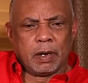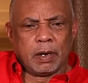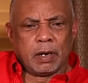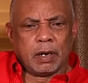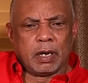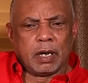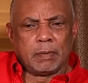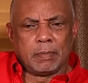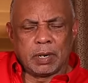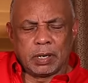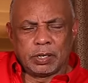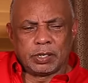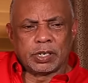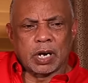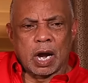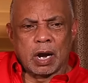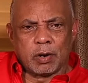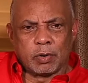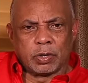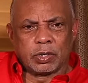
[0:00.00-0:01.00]
Yeah, man,
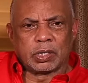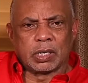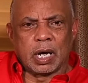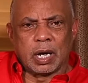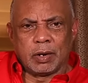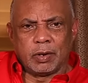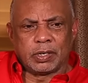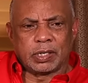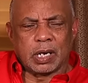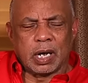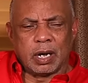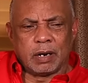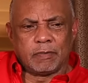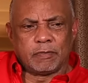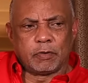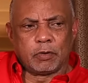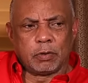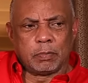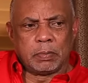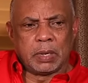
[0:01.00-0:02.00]
Jaro was always a
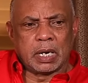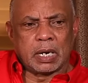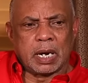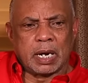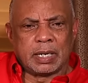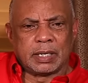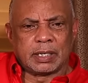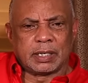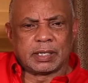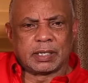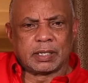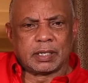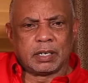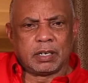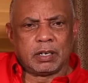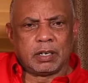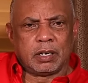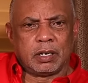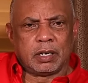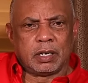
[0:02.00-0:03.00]
handful. Because
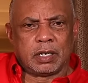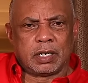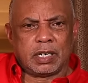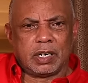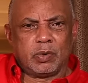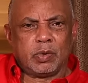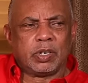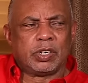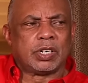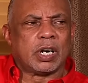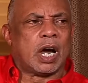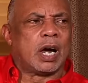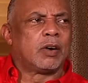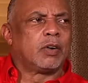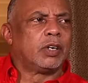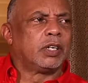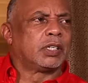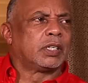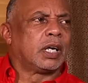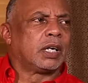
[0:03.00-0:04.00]
the thing with
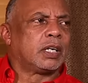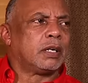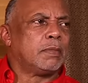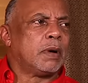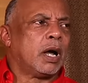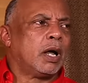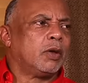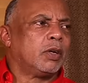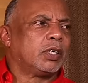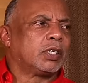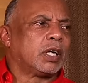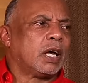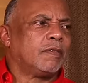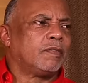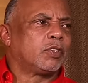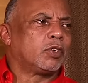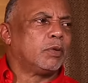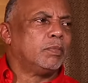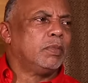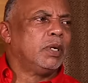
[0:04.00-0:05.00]
Jaro is that he always
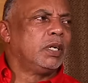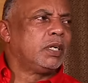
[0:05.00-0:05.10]
have some